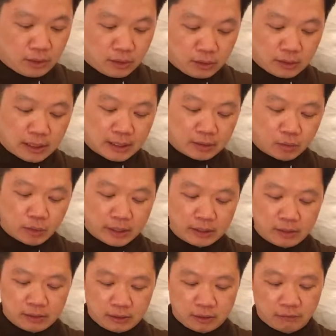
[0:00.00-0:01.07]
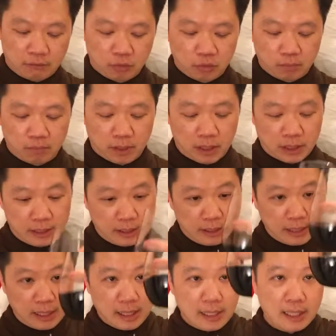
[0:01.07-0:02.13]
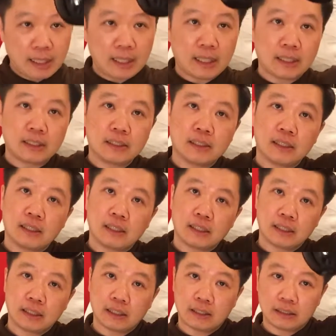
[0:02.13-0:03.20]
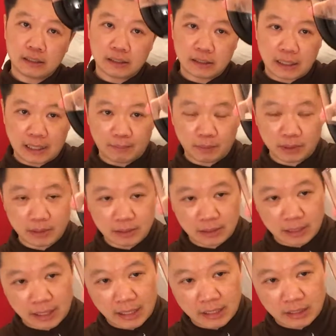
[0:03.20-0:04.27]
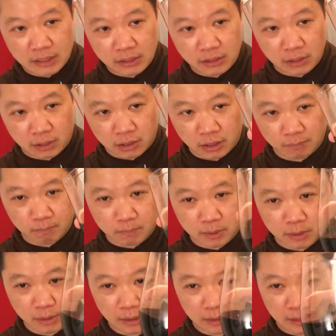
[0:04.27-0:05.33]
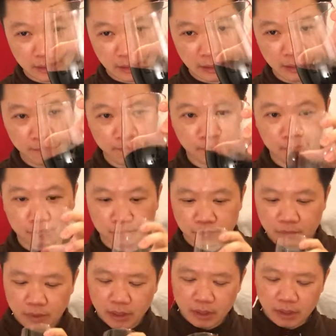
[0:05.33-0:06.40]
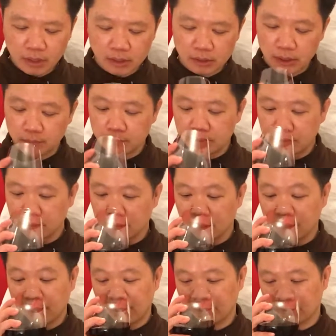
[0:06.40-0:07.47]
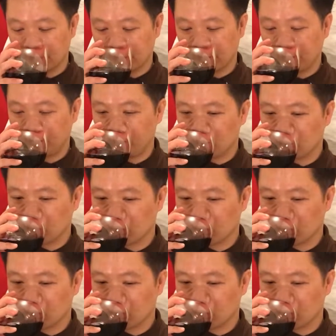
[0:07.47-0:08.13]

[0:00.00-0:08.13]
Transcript: Look like quite a full body, and it have a nice dark burgundy. So I'm just gonna take the sip.